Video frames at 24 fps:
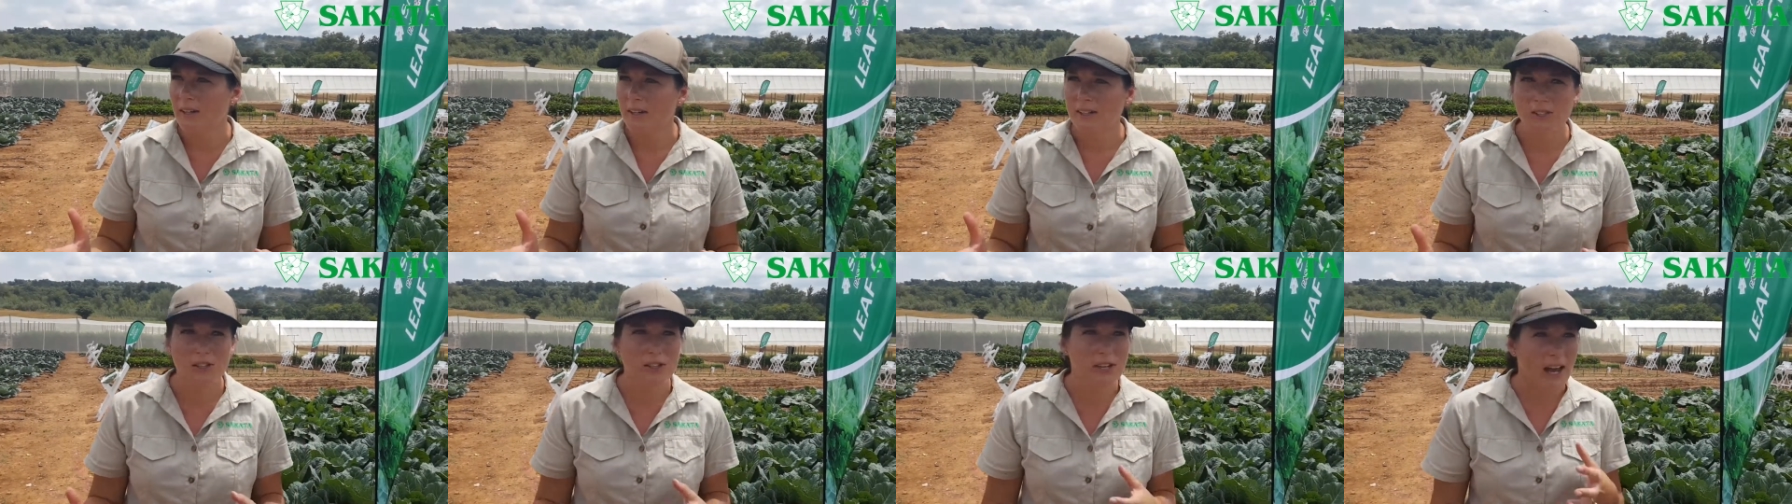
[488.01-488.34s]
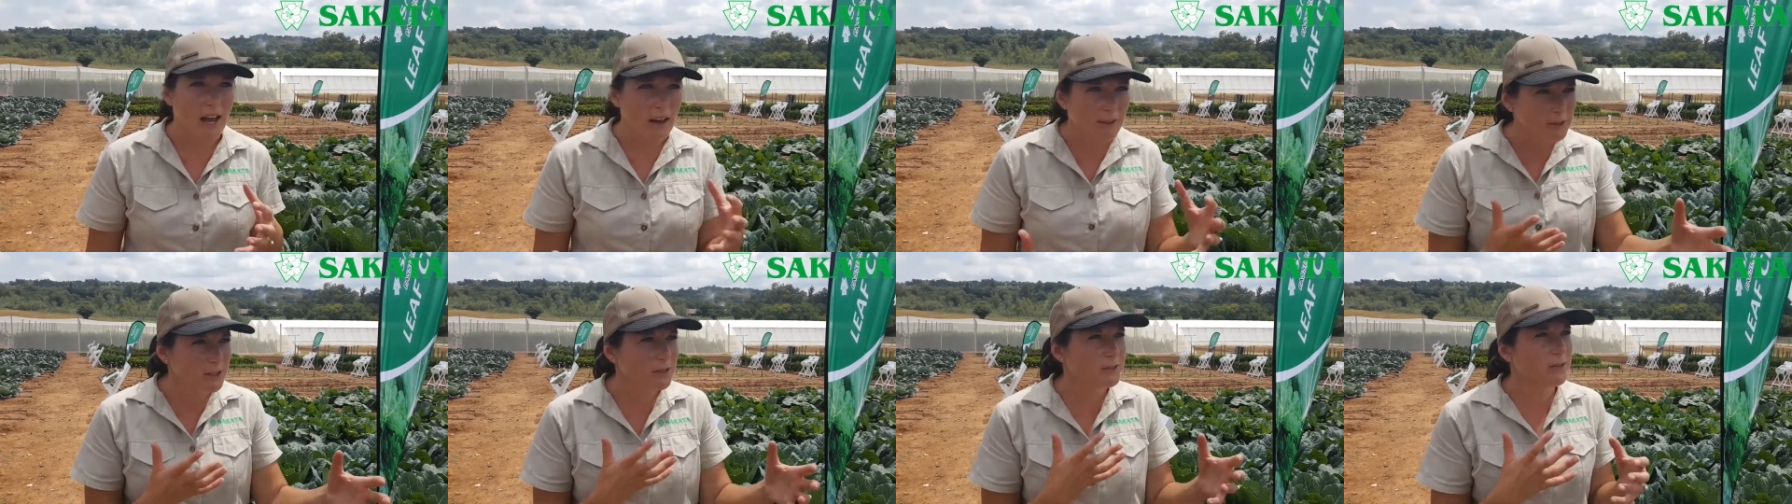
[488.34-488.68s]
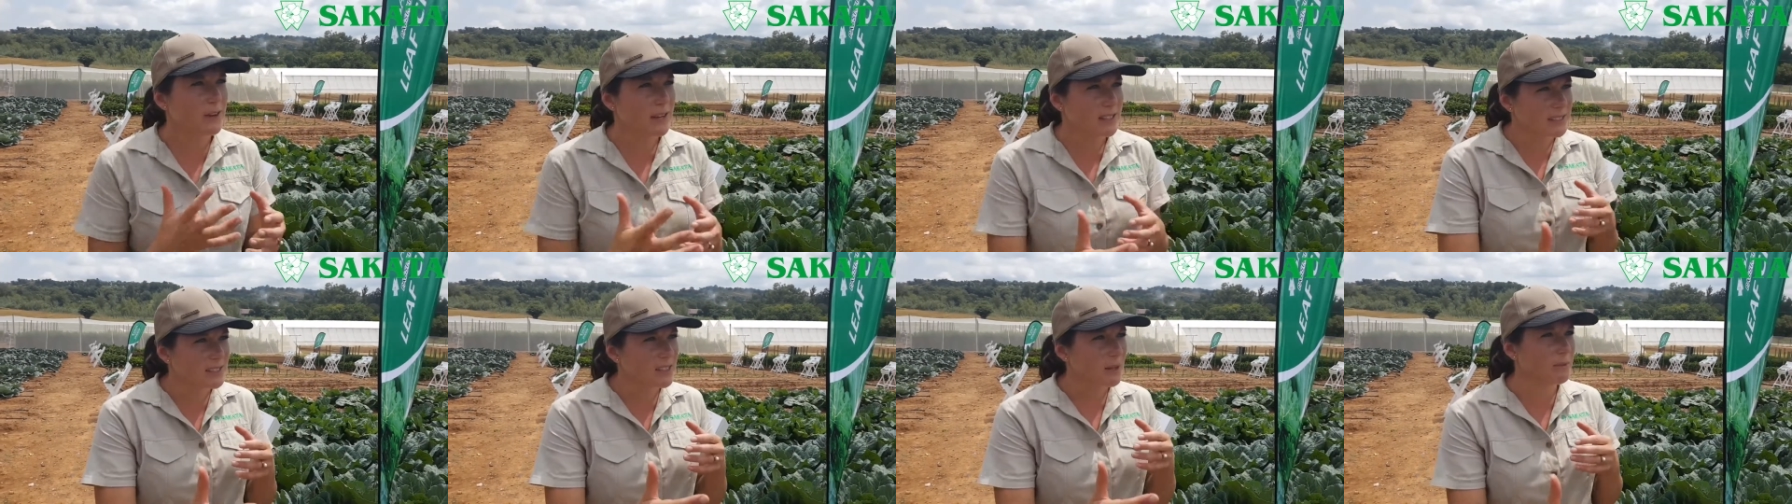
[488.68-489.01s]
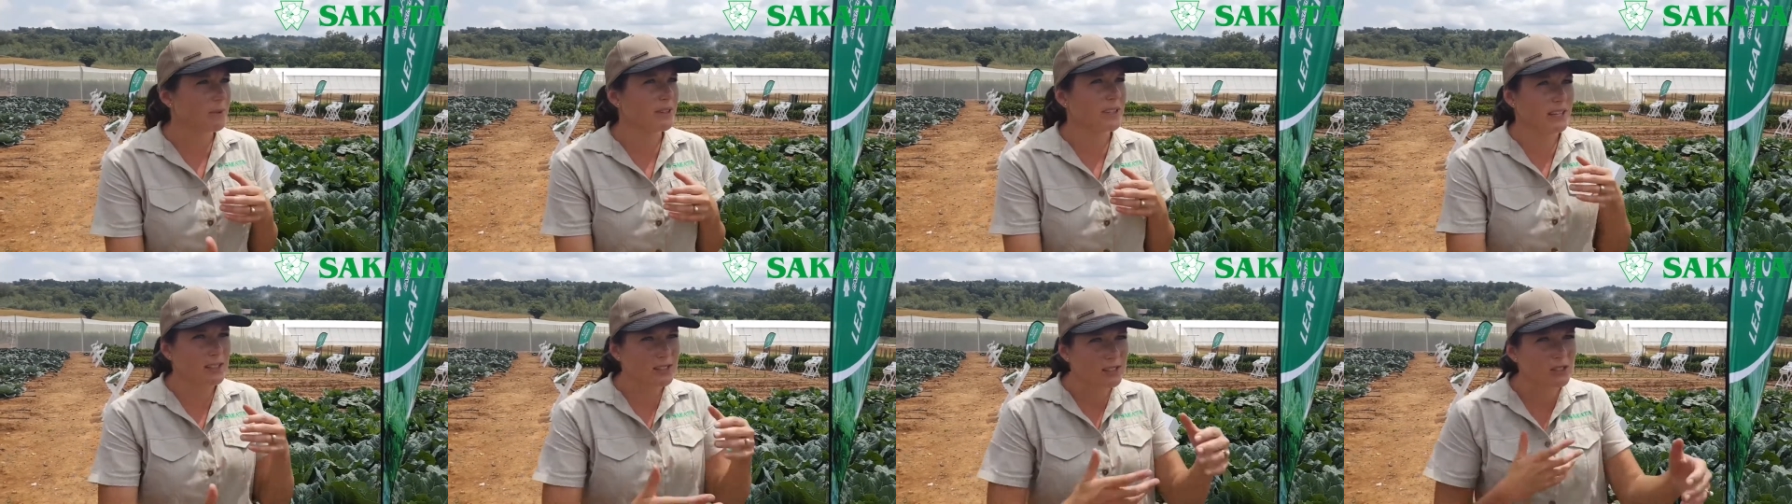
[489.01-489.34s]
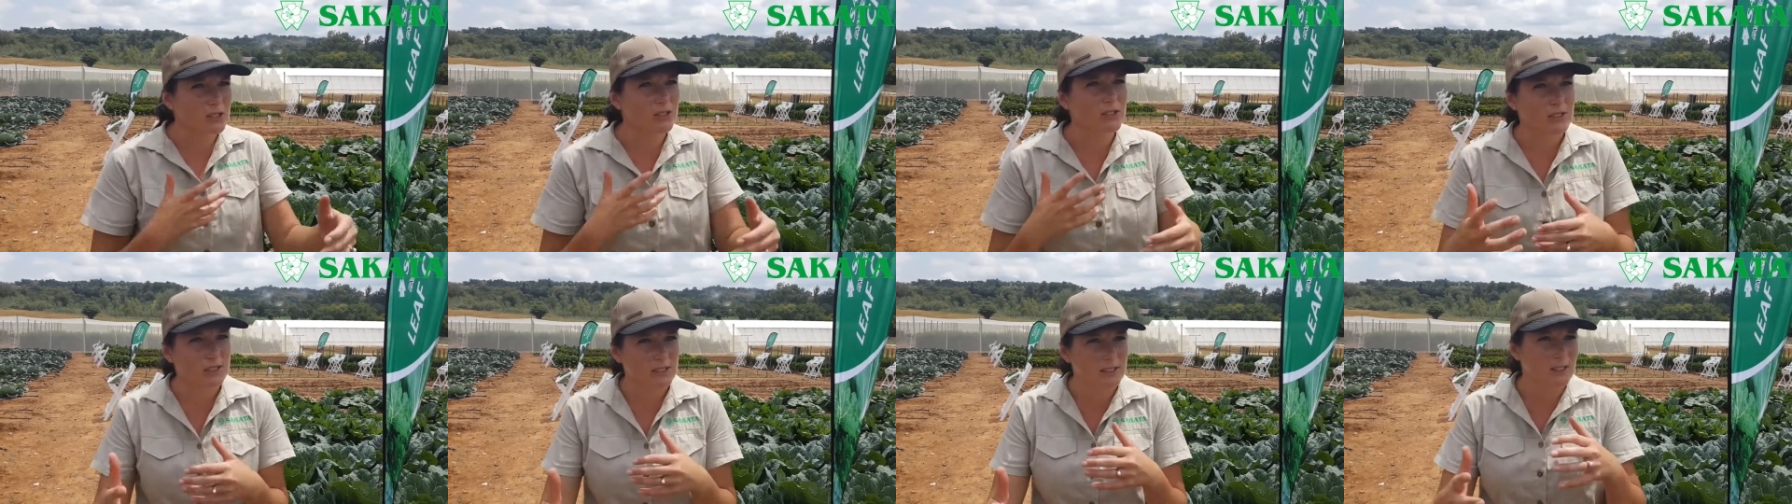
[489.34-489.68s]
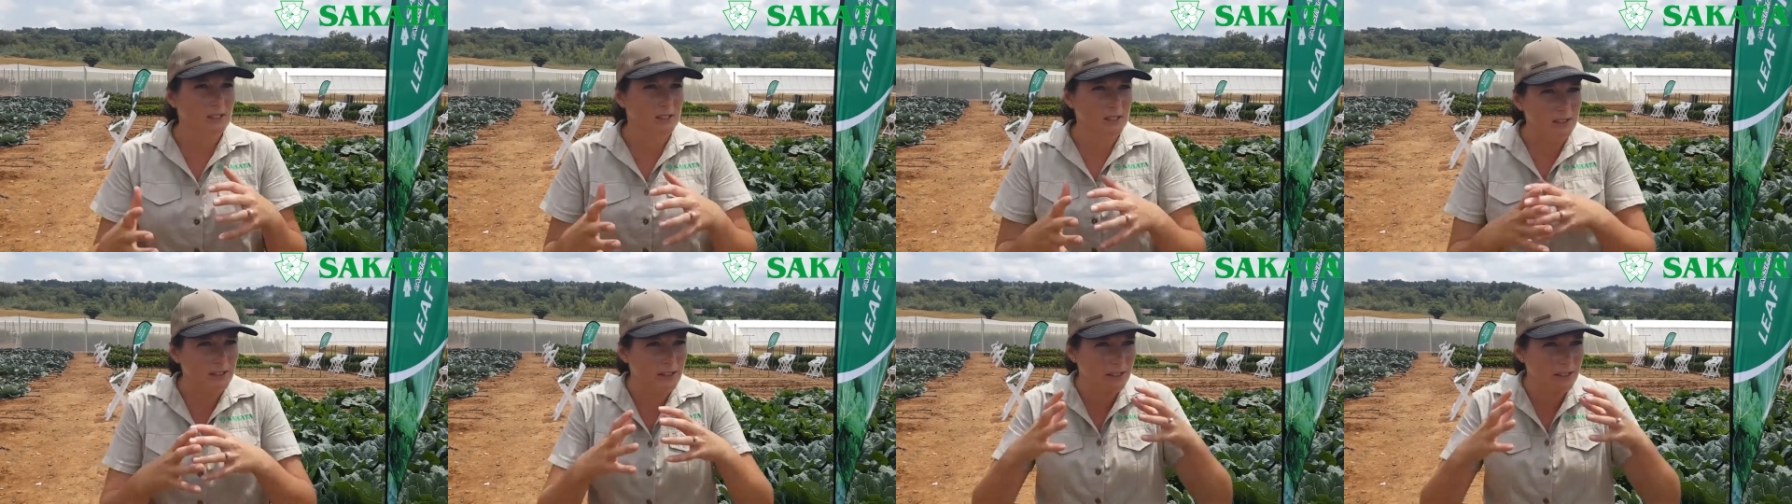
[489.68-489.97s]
So you have to find something that suits,